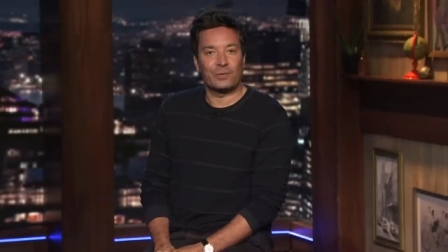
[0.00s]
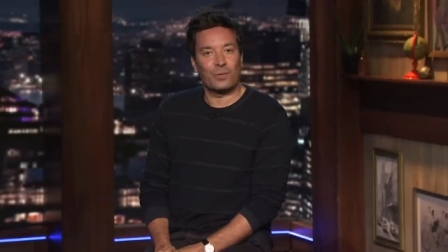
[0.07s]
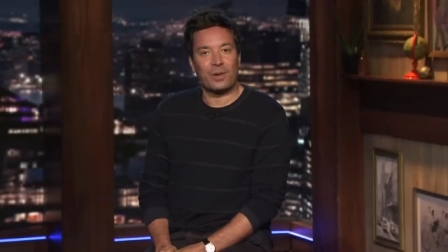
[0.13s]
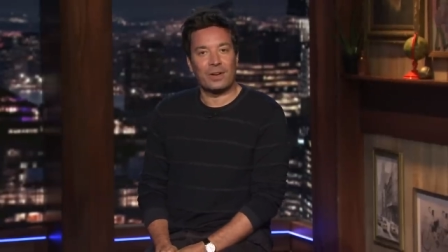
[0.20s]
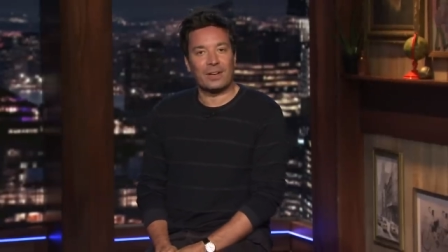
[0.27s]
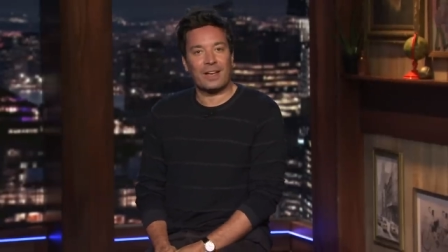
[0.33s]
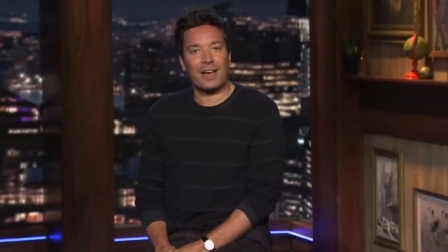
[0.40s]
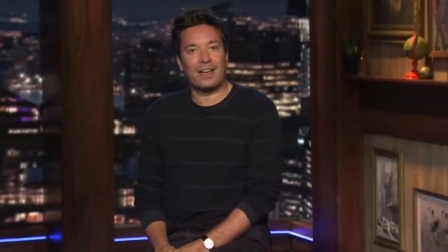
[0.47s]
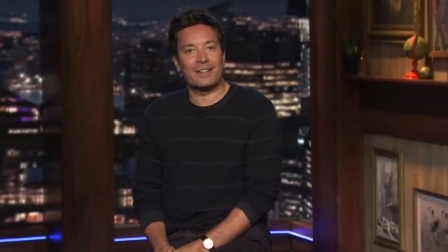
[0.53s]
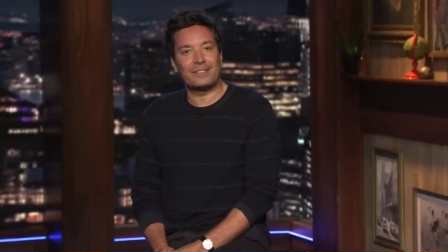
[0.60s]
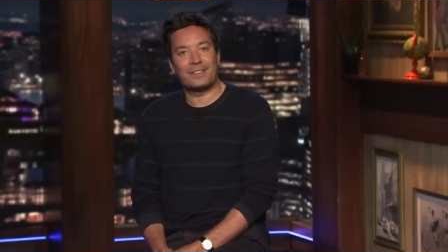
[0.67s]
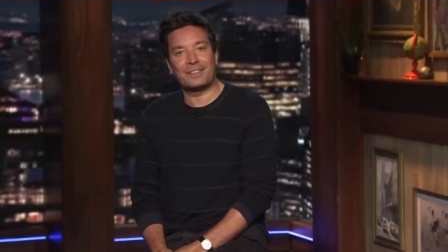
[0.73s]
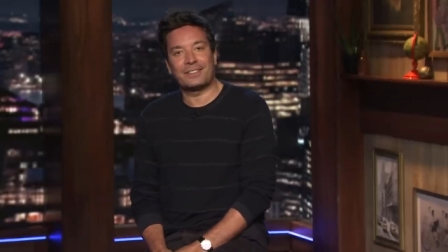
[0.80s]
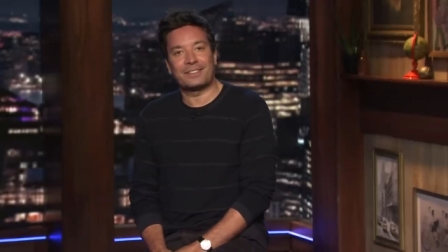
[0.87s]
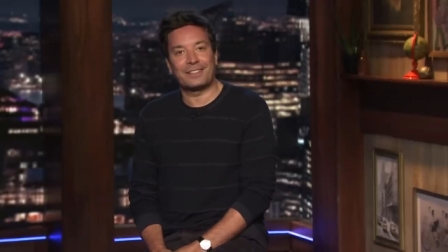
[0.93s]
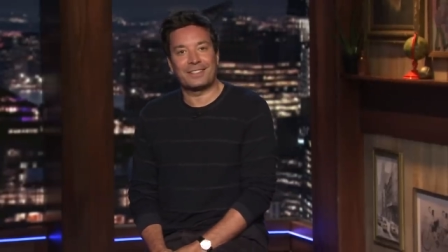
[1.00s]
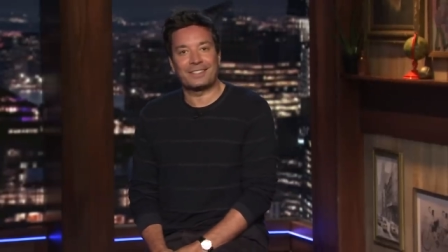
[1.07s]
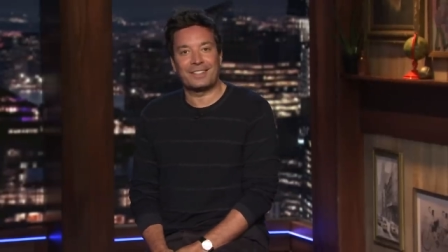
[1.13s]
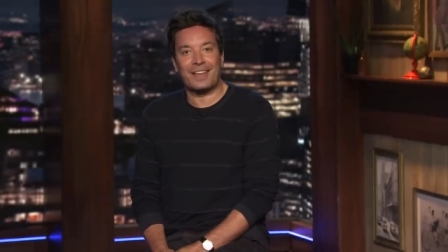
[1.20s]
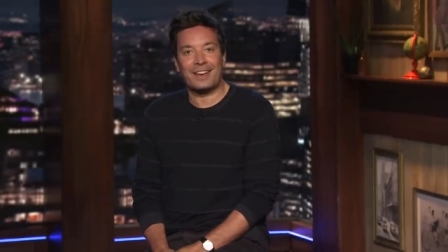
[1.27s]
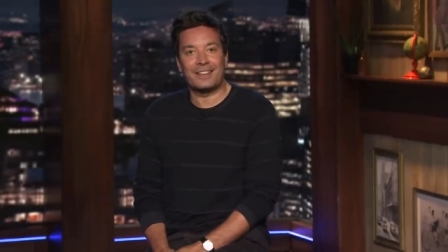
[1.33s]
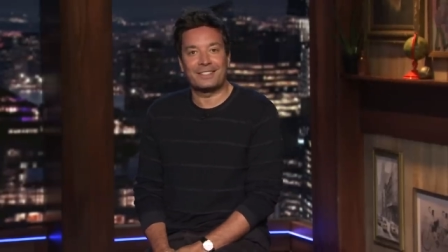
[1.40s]
Well, guys, this is
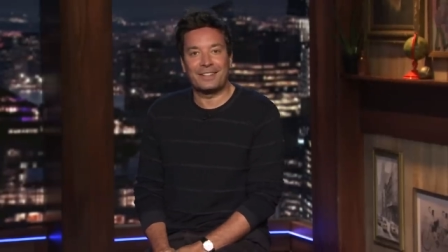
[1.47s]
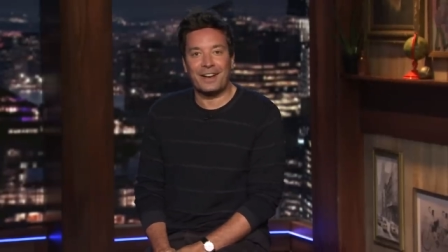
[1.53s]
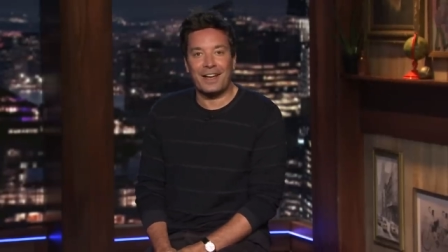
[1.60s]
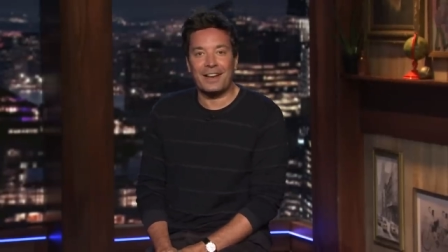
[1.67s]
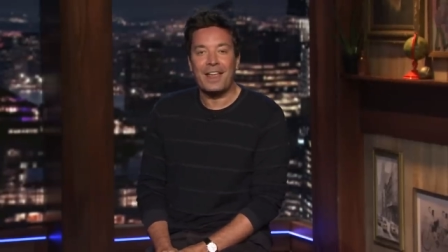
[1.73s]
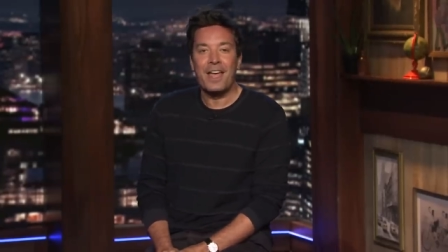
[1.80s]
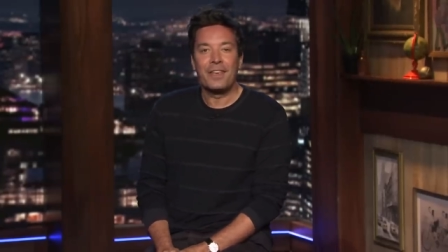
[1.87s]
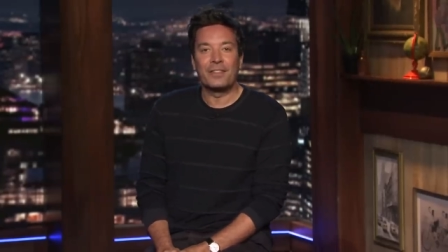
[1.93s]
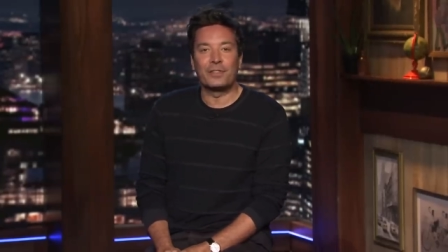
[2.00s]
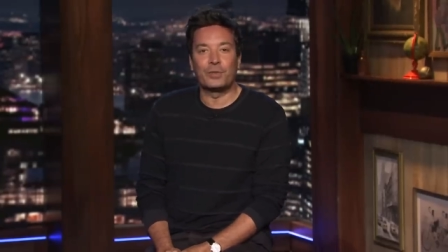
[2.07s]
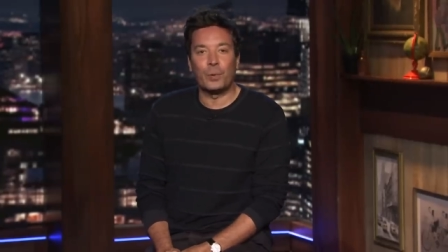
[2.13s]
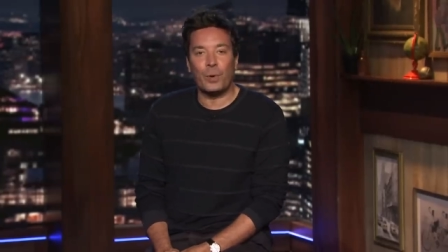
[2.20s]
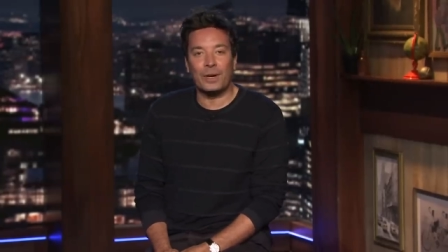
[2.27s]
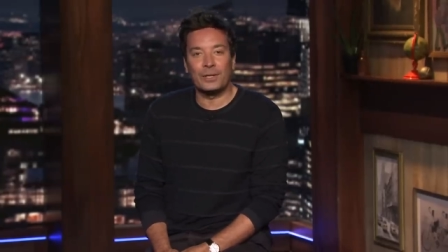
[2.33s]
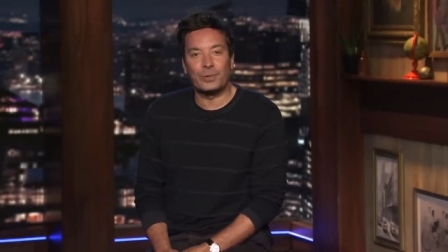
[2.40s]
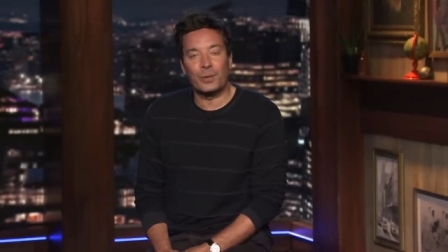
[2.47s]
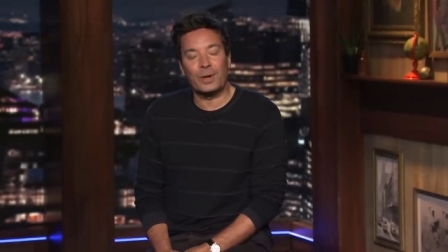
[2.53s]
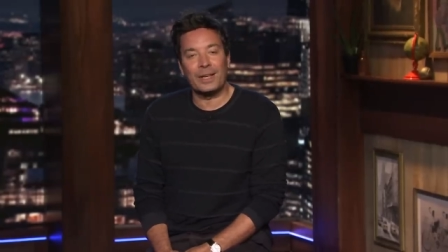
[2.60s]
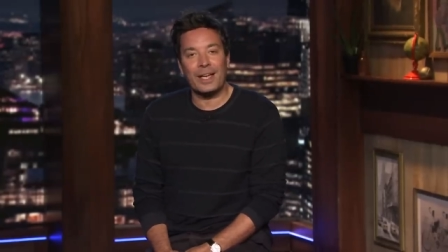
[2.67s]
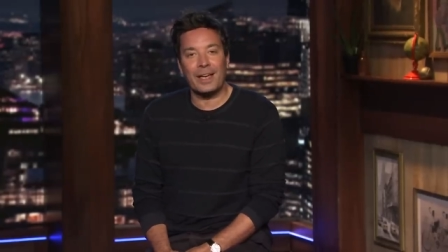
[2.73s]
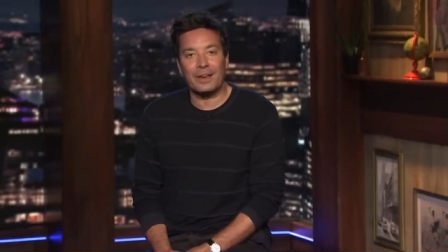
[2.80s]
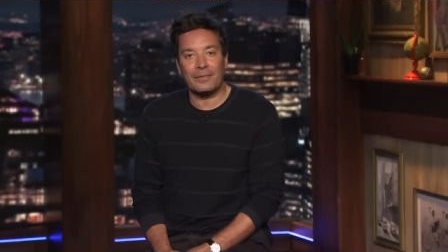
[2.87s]
exciting. Tonight, the
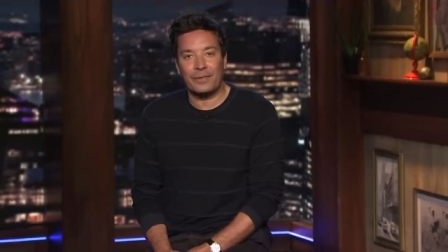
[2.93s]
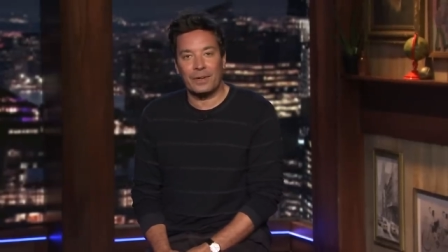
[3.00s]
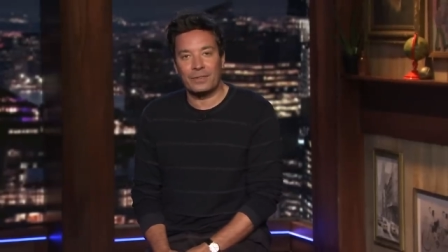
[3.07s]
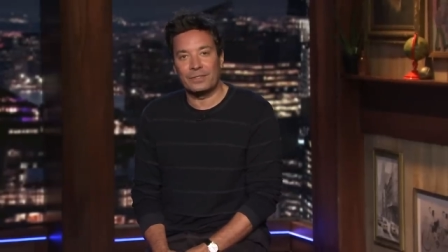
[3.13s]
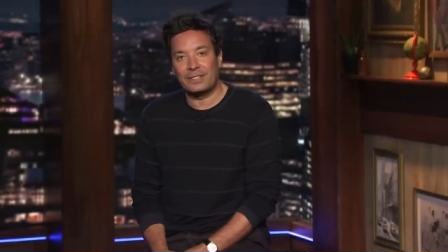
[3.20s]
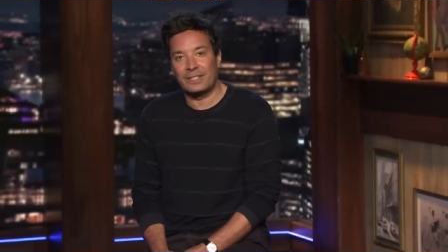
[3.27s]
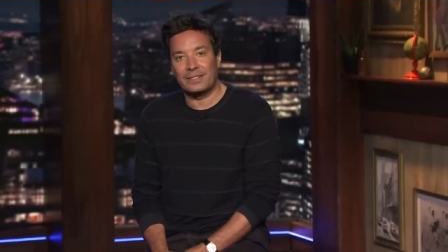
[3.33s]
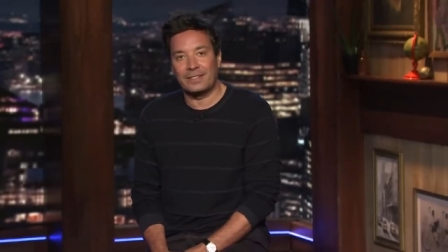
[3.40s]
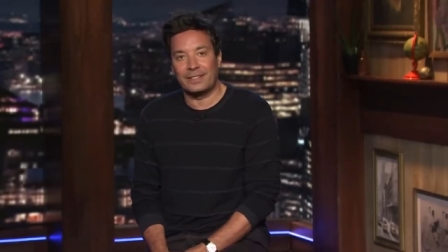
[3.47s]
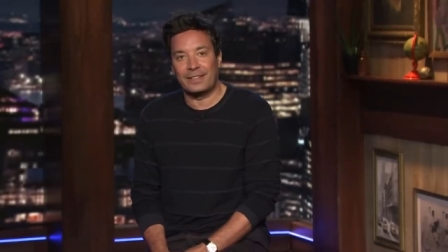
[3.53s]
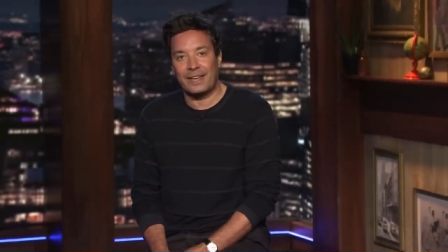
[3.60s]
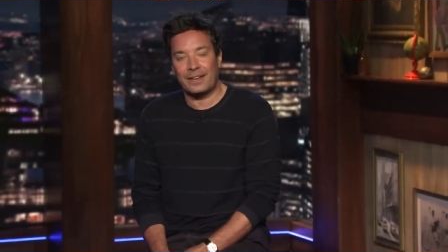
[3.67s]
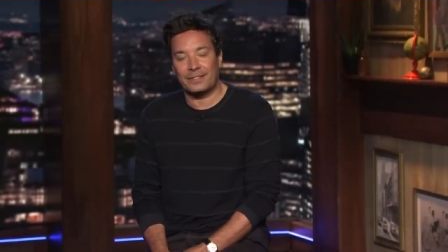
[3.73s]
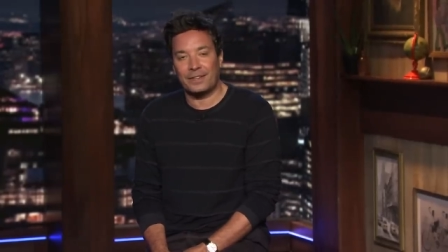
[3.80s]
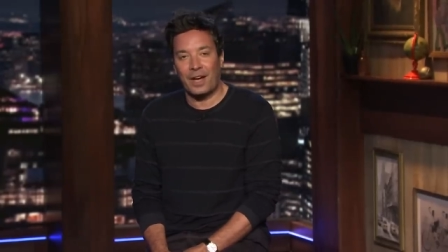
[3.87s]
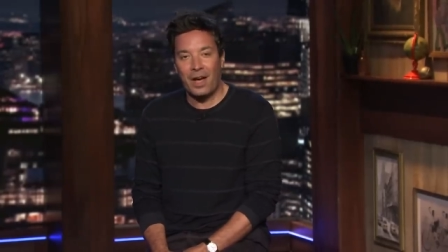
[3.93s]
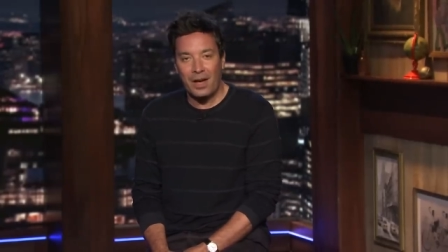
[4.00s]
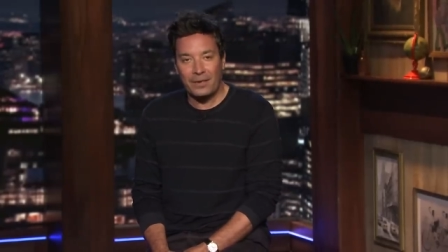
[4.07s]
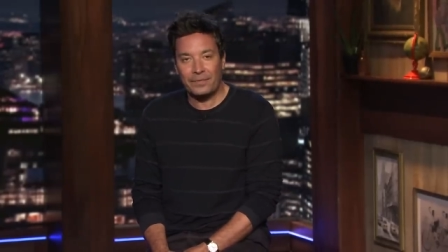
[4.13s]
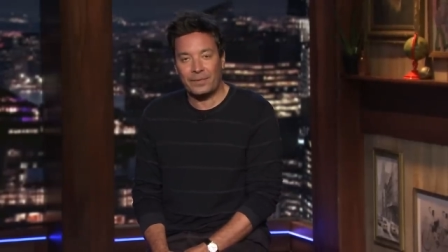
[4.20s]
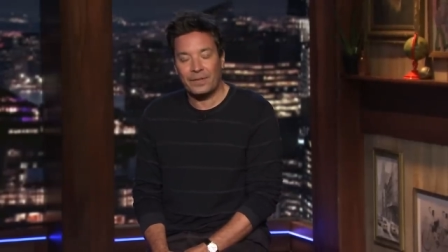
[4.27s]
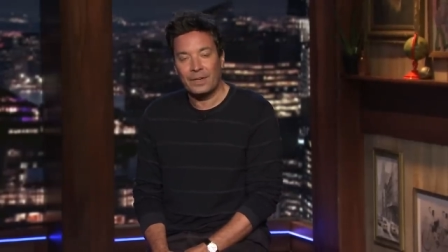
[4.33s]
2020 NFL season kicked
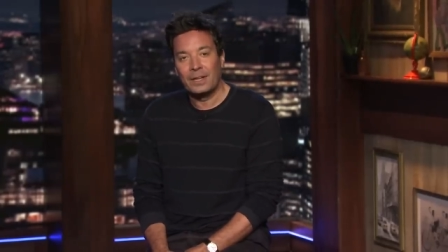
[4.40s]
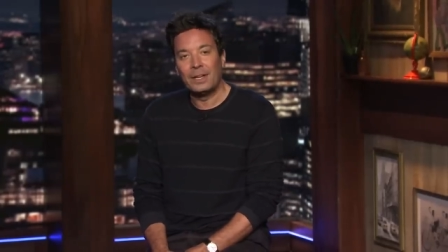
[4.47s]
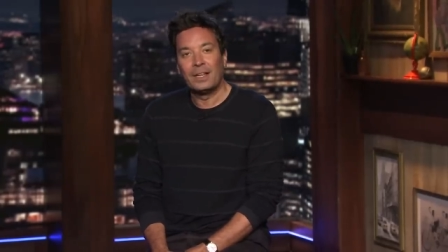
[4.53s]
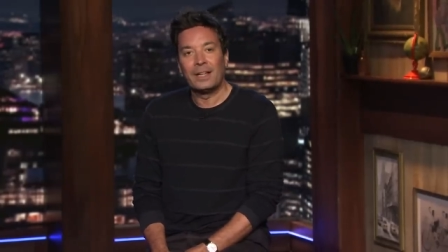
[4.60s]
off.